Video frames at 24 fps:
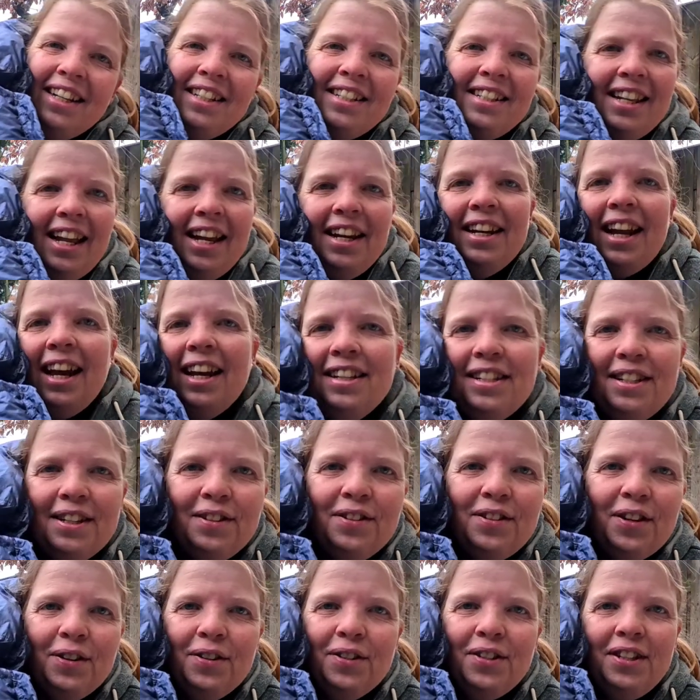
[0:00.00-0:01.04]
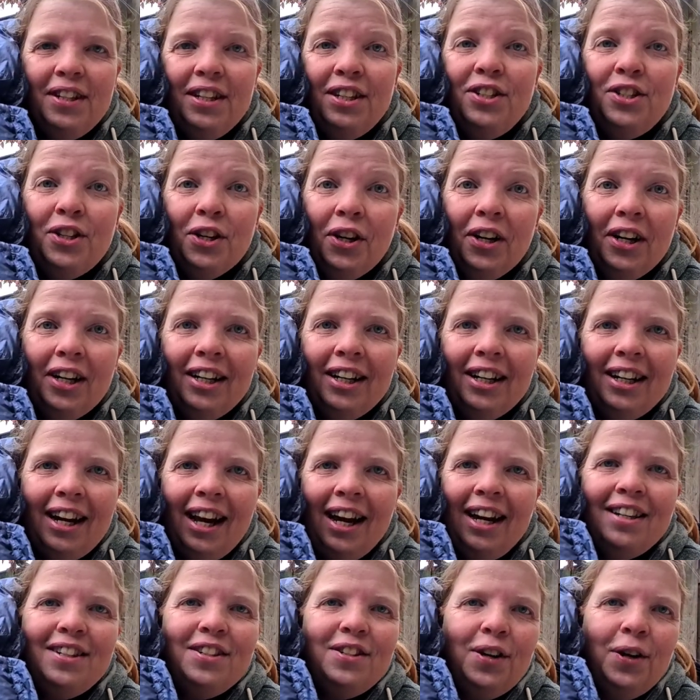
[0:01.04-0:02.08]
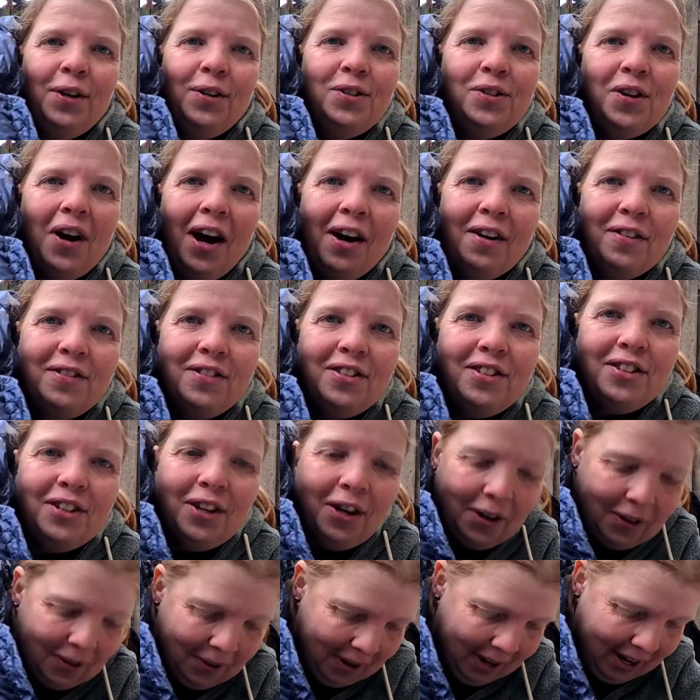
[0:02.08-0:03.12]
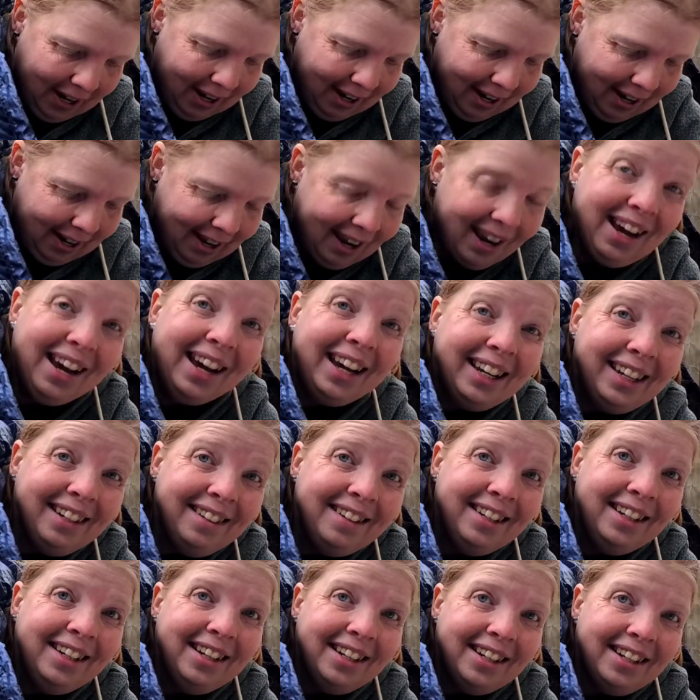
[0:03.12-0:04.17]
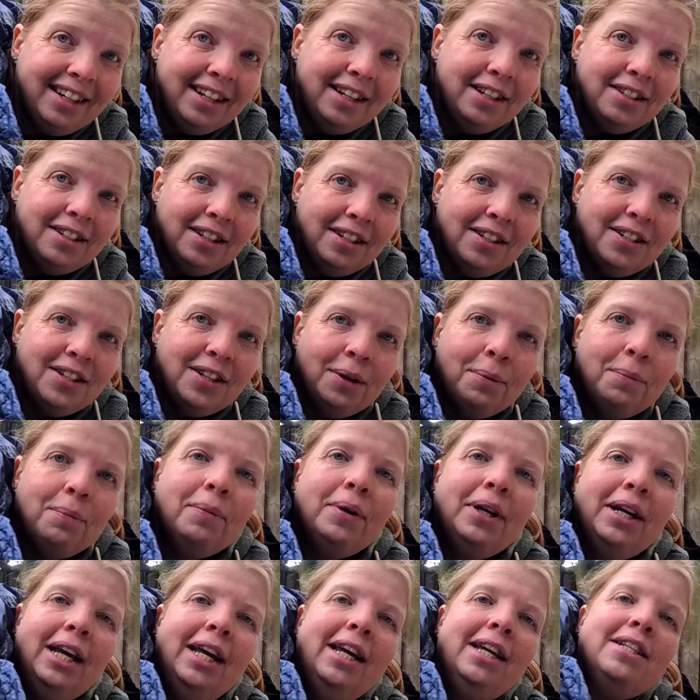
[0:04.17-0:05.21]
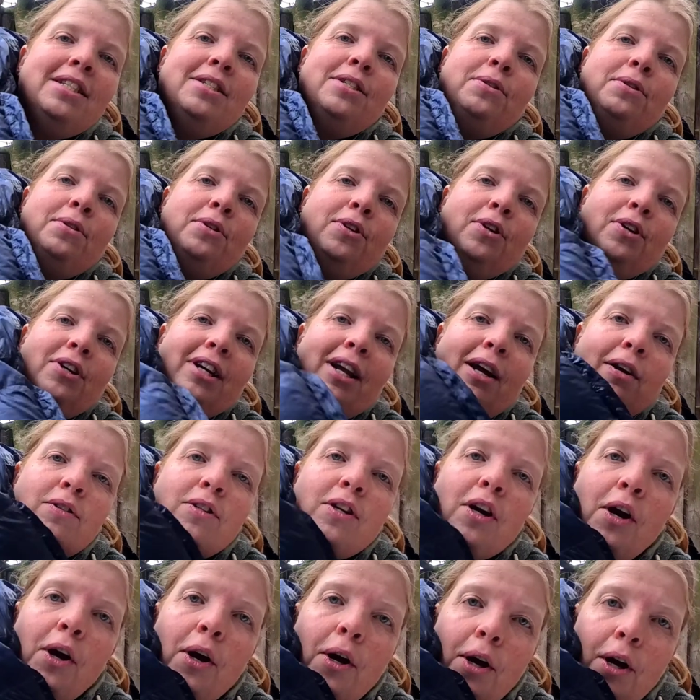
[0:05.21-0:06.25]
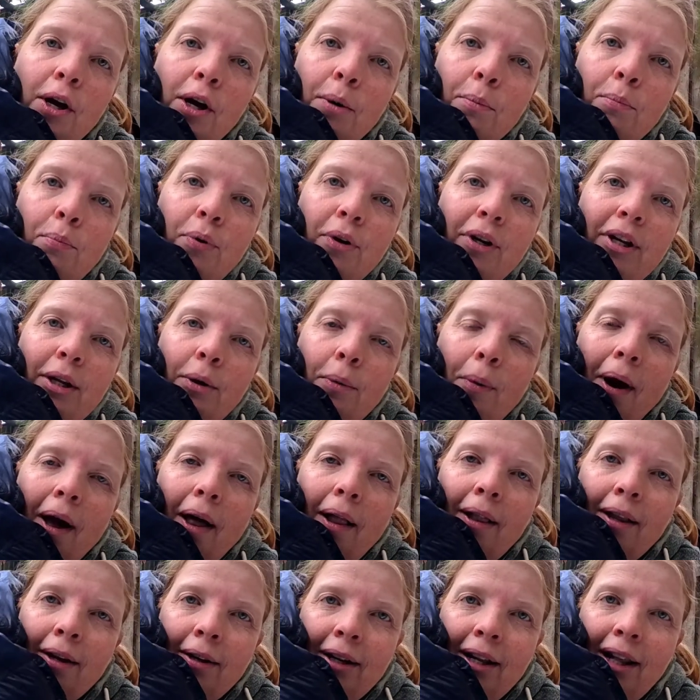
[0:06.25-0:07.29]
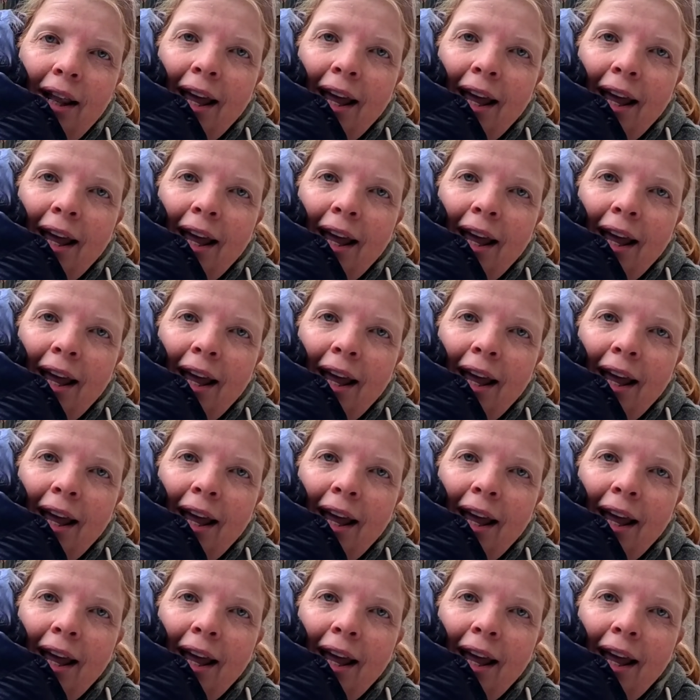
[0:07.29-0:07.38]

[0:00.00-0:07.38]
Stay nice and toasty during the night, no draft. So I think this system is turned out pretty well.